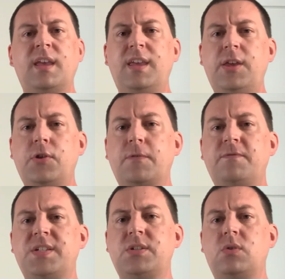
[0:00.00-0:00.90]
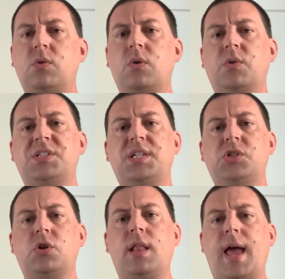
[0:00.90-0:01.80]
Either physical or
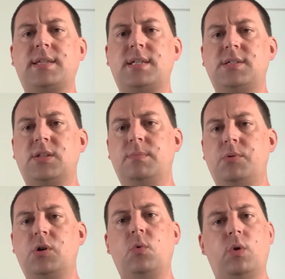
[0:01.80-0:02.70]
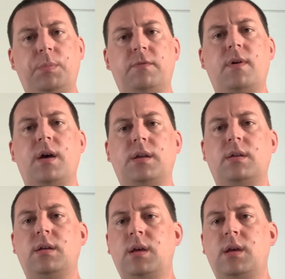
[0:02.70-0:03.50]
digital access to the book will be fine,